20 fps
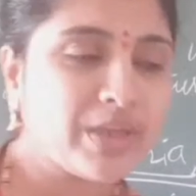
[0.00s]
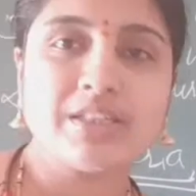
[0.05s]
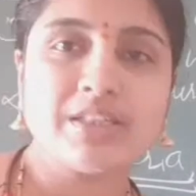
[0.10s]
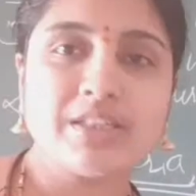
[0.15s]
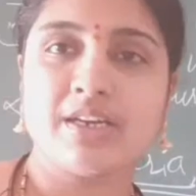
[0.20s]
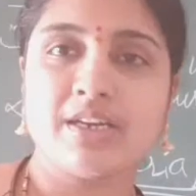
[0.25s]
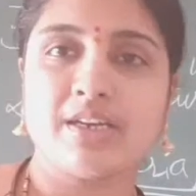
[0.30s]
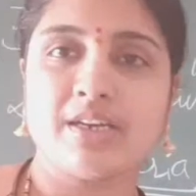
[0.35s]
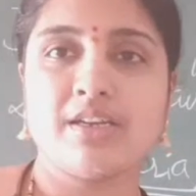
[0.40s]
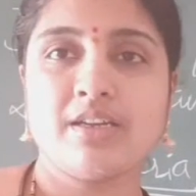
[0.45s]

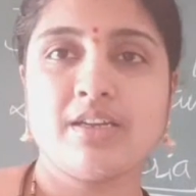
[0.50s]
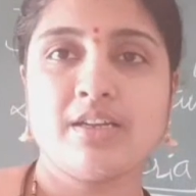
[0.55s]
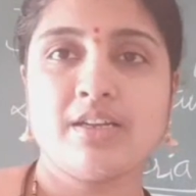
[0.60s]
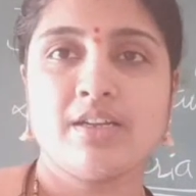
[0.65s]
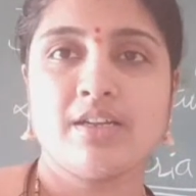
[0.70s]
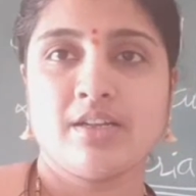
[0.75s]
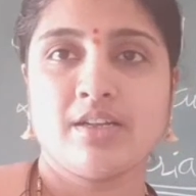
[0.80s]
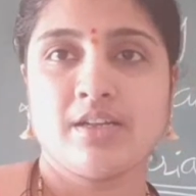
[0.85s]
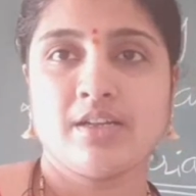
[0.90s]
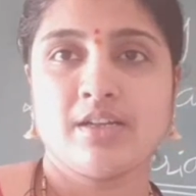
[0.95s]
the
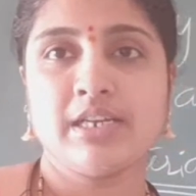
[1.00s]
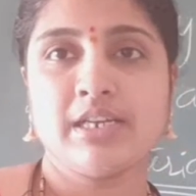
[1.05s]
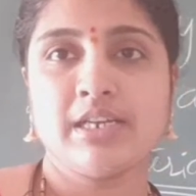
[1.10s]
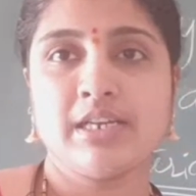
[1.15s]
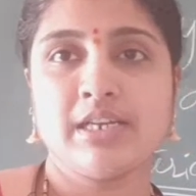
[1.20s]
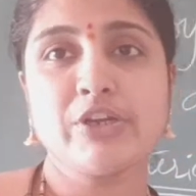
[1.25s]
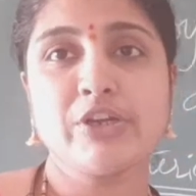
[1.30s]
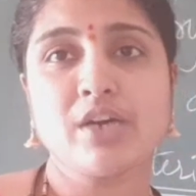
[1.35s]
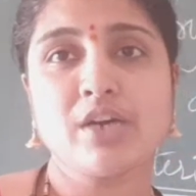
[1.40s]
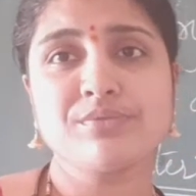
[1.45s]

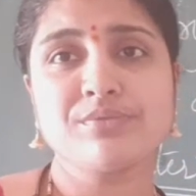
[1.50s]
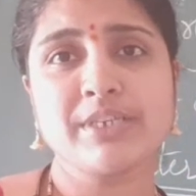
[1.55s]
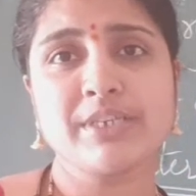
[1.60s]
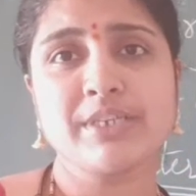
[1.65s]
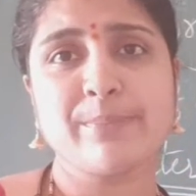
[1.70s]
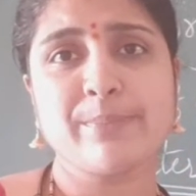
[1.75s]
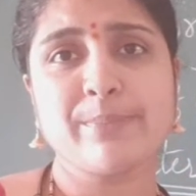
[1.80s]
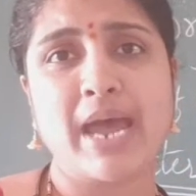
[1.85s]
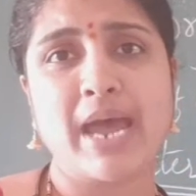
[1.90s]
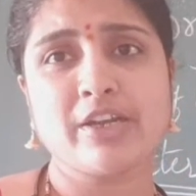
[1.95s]
lid
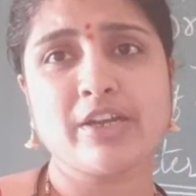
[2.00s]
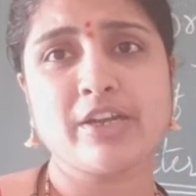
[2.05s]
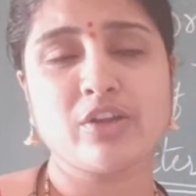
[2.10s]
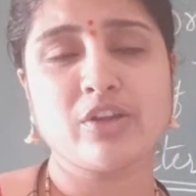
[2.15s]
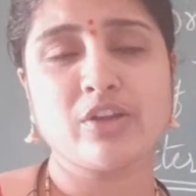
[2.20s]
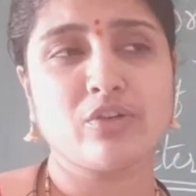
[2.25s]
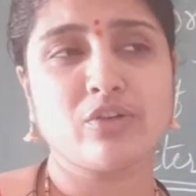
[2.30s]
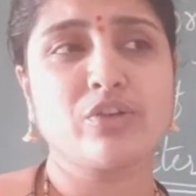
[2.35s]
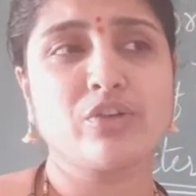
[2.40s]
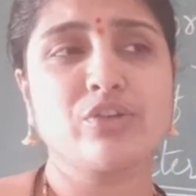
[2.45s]
of the
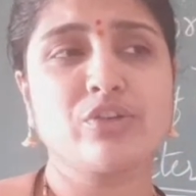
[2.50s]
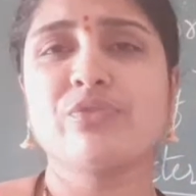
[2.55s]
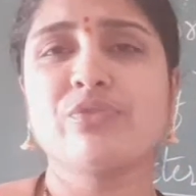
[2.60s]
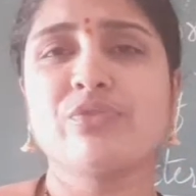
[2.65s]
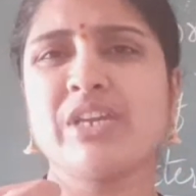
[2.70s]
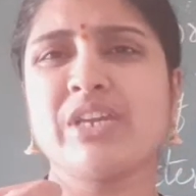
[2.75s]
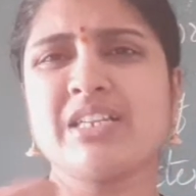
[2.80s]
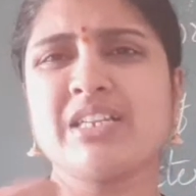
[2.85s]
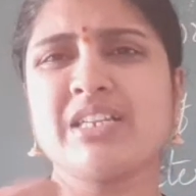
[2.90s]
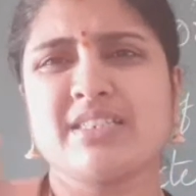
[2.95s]
batter, no, you
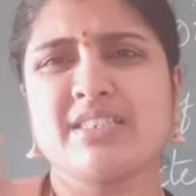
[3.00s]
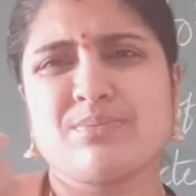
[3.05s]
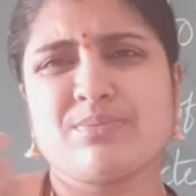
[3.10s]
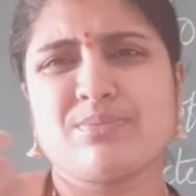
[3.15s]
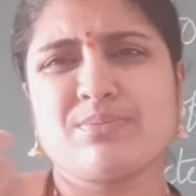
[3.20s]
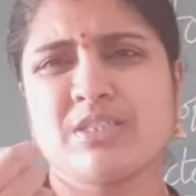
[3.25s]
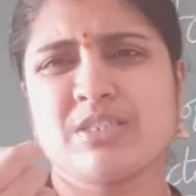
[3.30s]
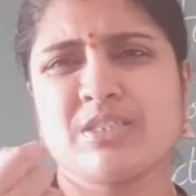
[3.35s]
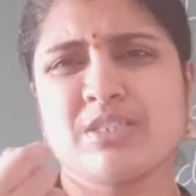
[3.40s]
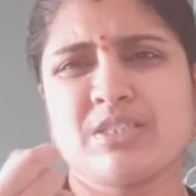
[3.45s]
feel
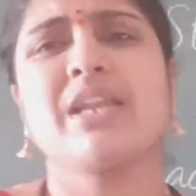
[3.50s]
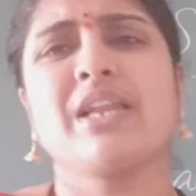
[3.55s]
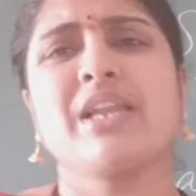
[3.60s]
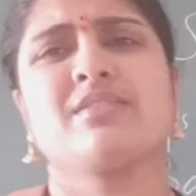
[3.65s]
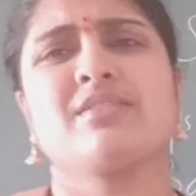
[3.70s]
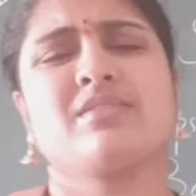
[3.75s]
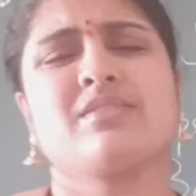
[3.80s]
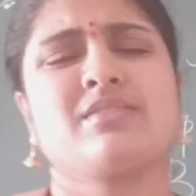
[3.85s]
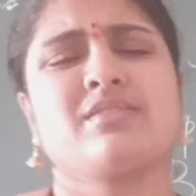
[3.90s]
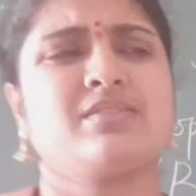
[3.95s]
some
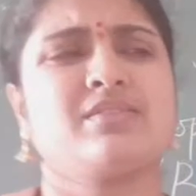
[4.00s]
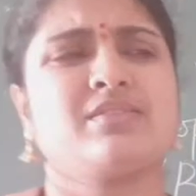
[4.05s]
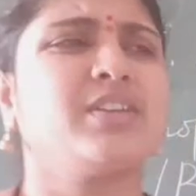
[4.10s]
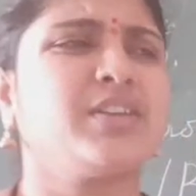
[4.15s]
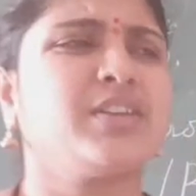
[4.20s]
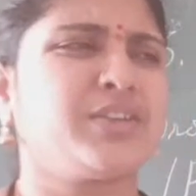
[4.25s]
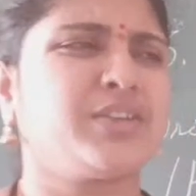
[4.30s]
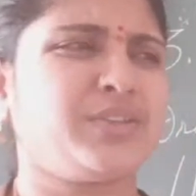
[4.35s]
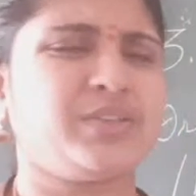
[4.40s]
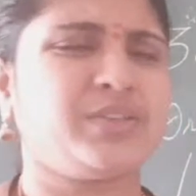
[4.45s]
smell,
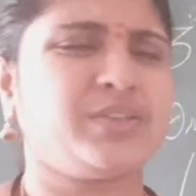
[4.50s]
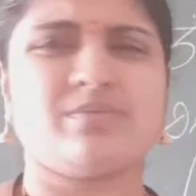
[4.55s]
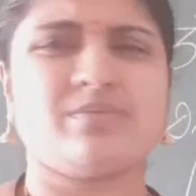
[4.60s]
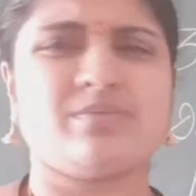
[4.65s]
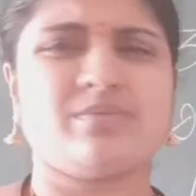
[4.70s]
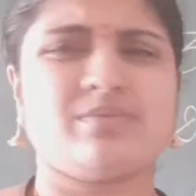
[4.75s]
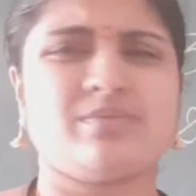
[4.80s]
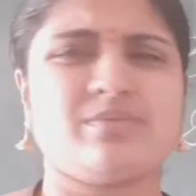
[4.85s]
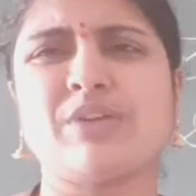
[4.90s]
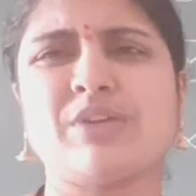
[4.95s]

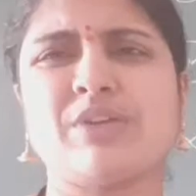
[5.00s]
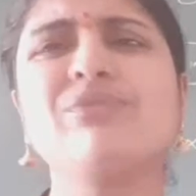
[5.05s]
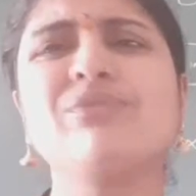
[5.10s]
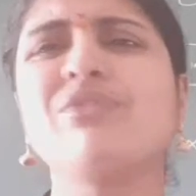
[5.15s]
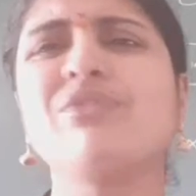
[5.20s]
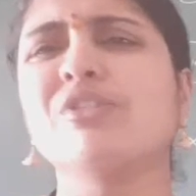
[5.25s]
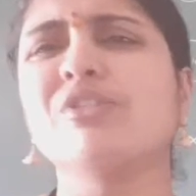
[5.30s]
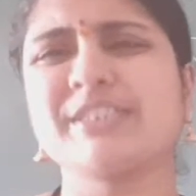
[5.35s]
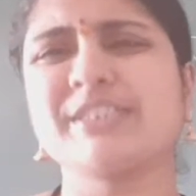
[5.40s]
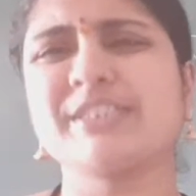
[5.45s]
some
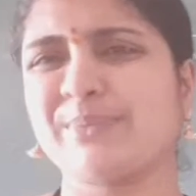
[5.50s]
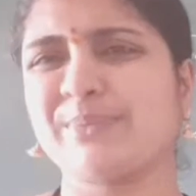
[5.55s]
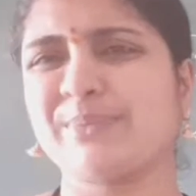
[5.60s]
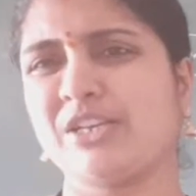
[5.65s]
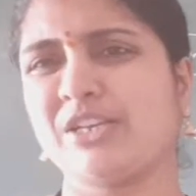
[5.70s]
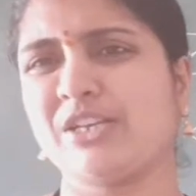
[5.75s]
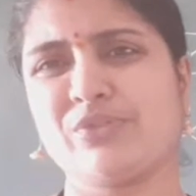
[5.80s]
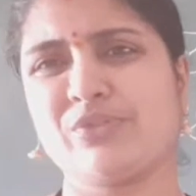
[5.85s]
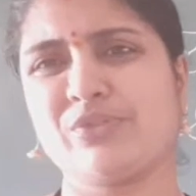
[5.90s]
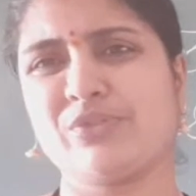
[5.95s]
foul smell
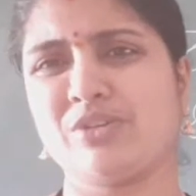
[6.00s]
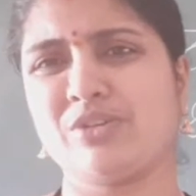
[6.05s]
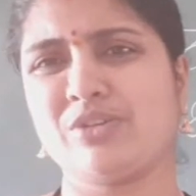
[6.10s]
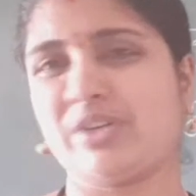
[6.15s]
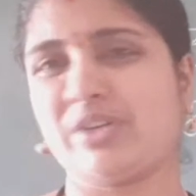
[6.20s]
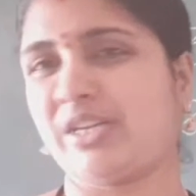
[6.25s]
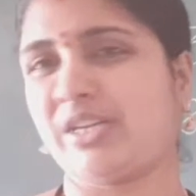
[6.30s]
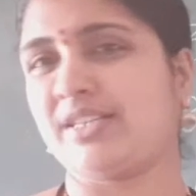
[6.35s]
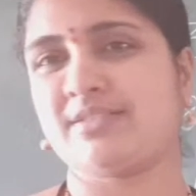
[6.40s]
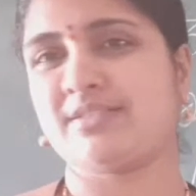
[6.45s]
you will
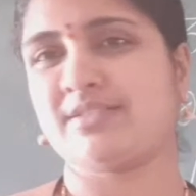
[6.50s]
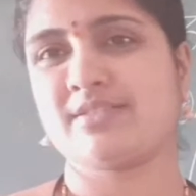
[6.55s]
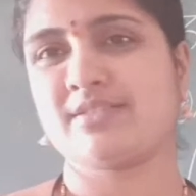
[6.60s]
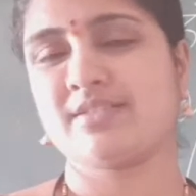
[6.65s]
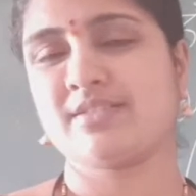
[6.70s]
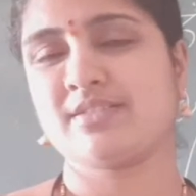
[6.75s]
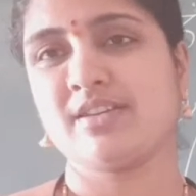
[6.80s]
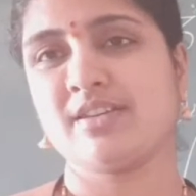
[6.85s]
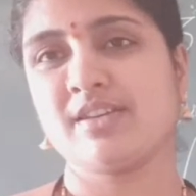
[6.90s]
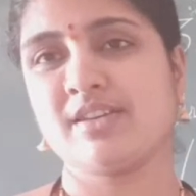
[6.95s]
notice.
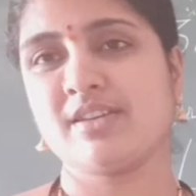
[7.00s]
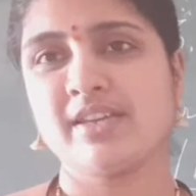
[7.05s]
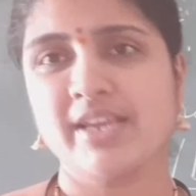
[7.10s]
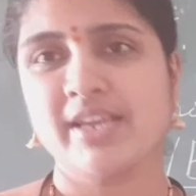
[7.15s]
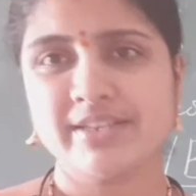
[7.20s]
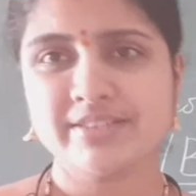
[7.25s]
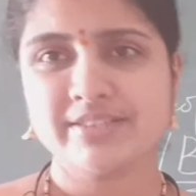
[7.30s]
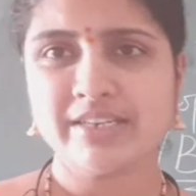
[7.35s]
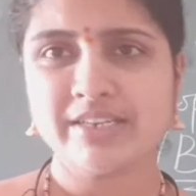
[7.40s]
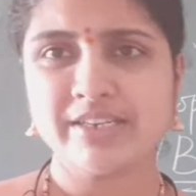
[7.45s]

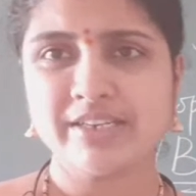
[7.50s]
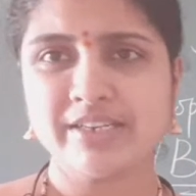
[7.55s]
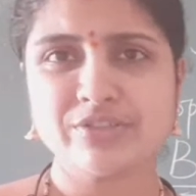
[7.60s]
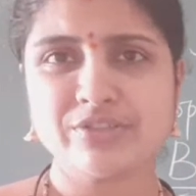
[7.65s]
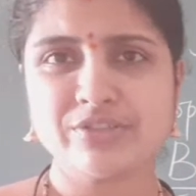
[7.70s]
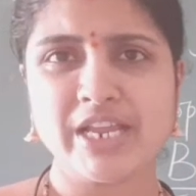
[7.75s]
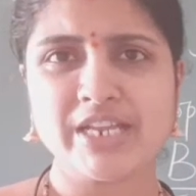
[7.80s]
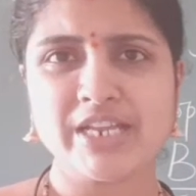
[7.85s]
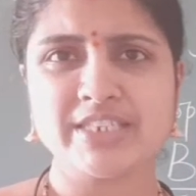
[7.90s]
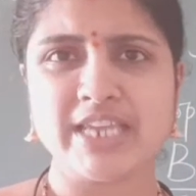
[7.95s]
Isn't it,
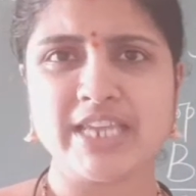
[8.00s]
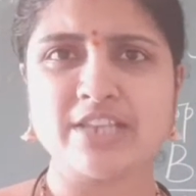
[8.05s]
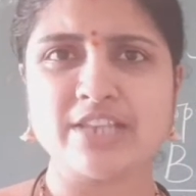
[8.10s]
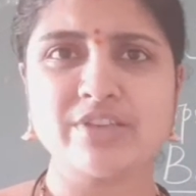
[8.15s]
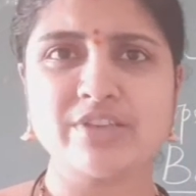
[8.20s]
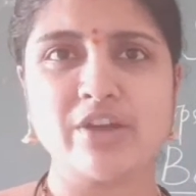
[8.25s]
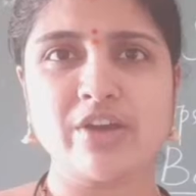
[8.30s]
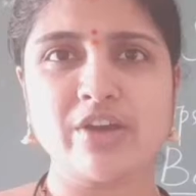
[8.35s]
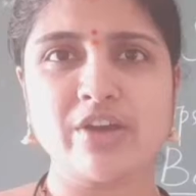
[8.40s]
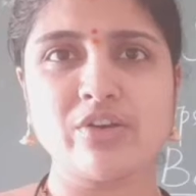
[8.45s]
students? Yes
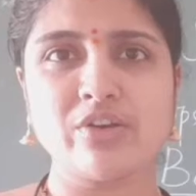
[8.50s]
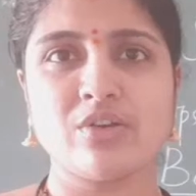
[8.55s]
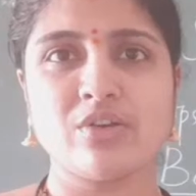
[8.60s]
or no?